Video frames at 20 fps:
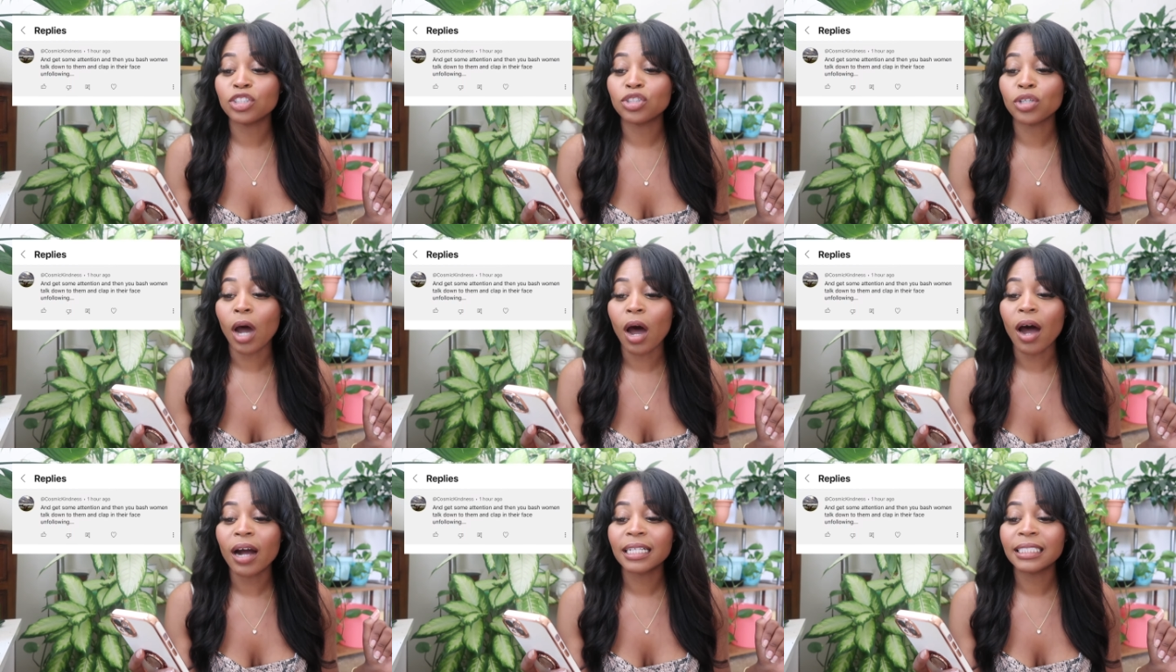
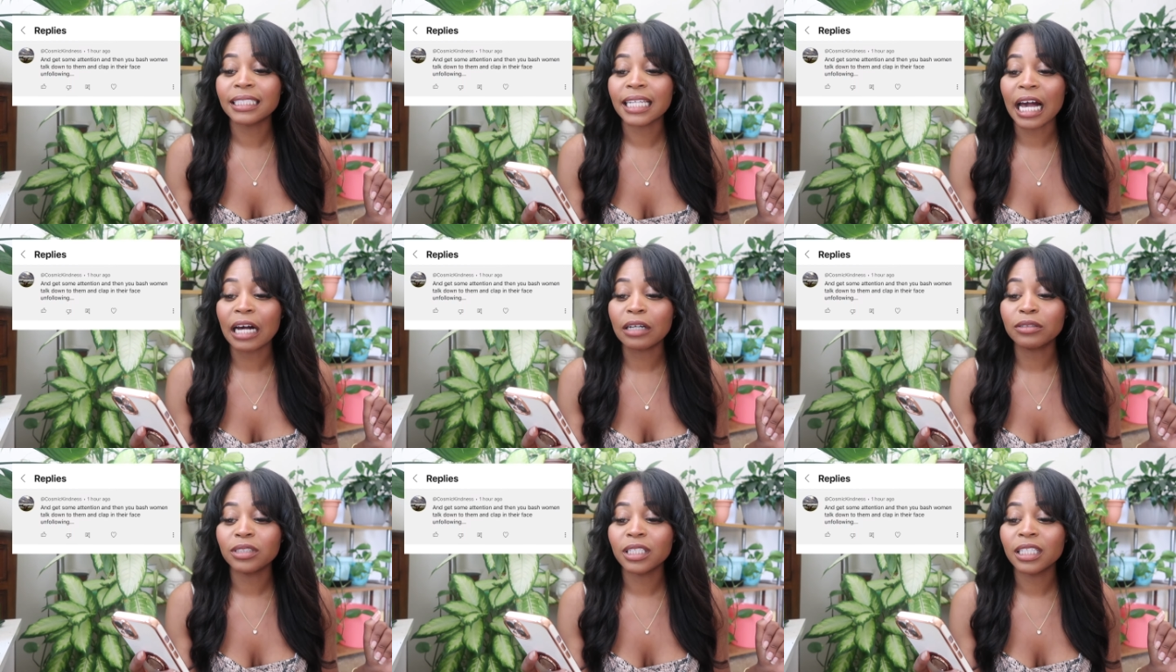talk
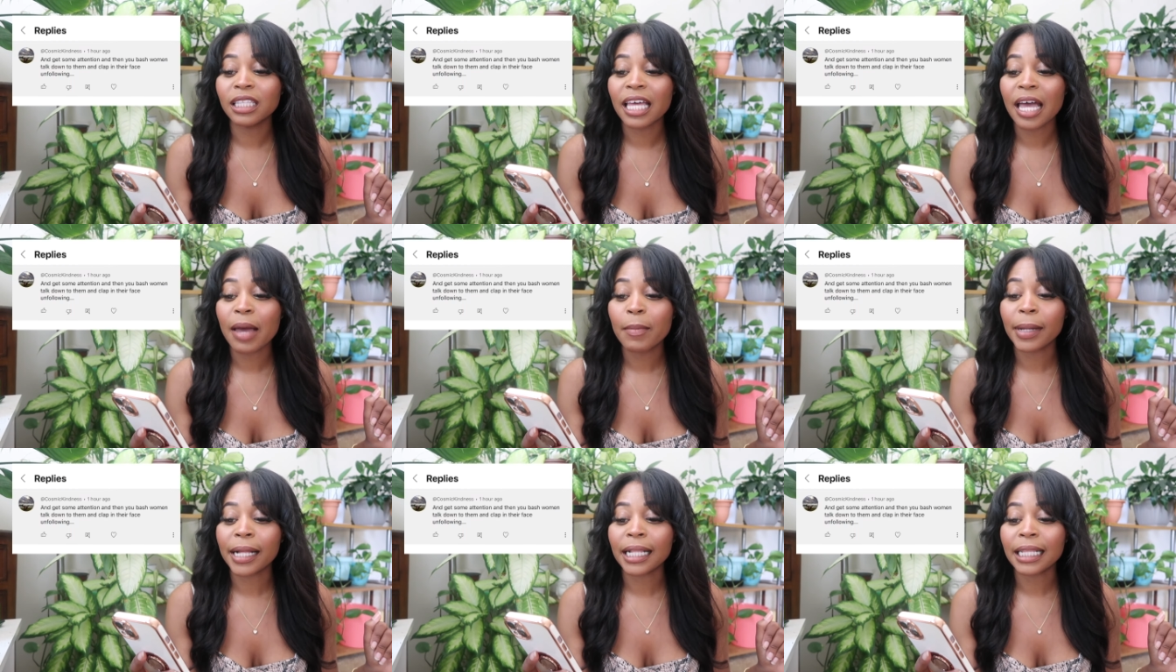down to
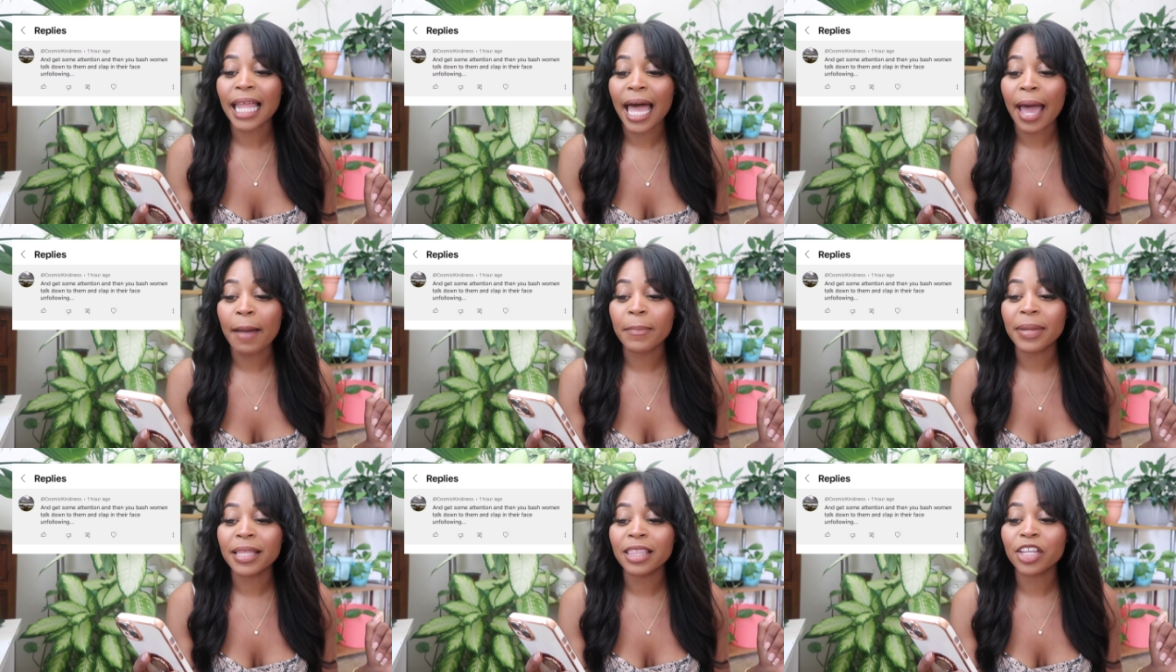them,
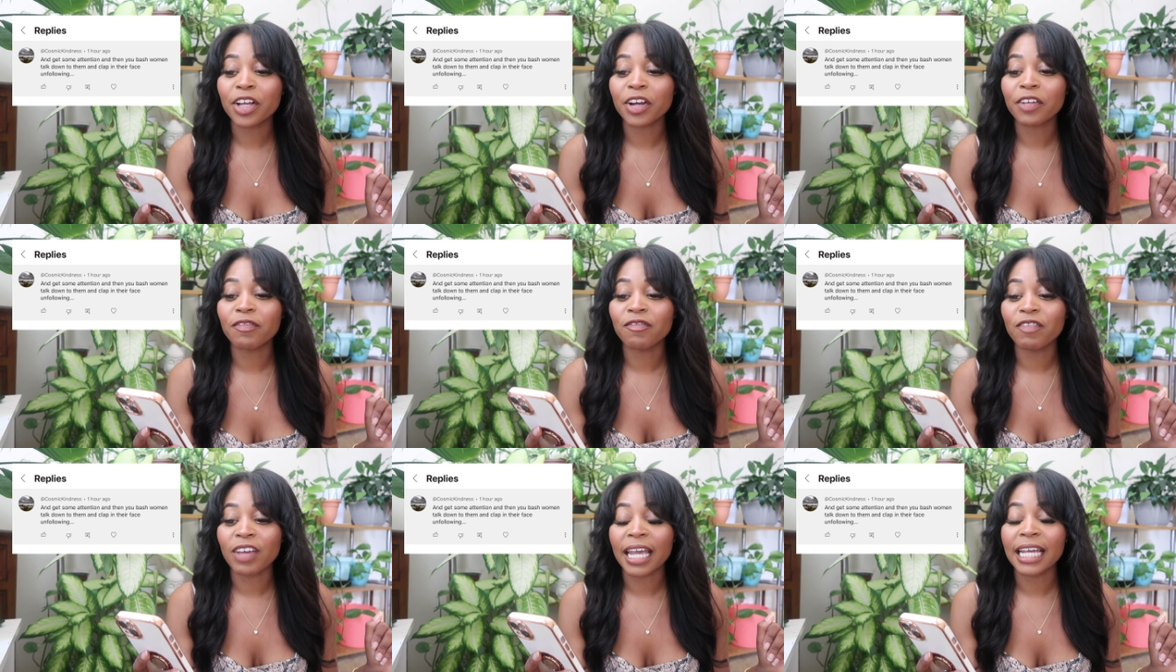clap in their
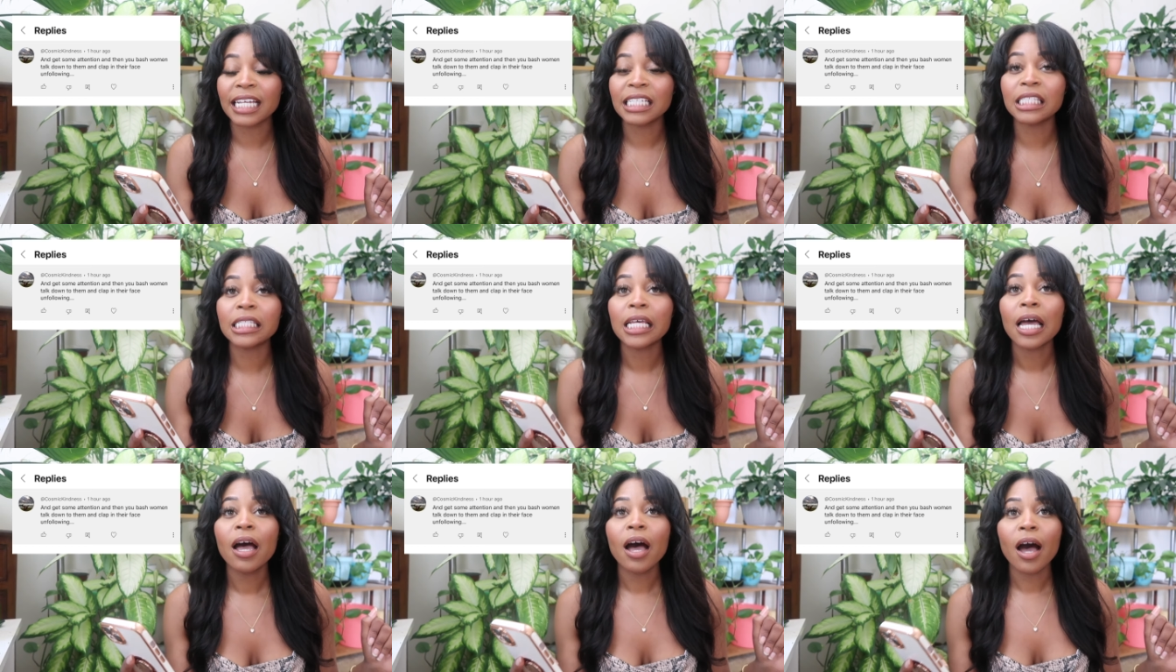face,